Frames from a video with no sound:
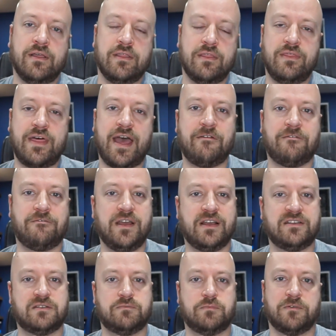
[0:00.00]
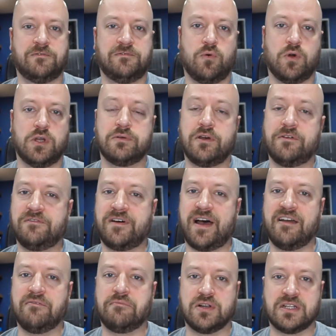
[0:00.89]
that fixed performance by
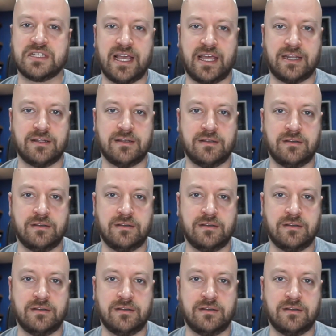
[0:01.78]
5%.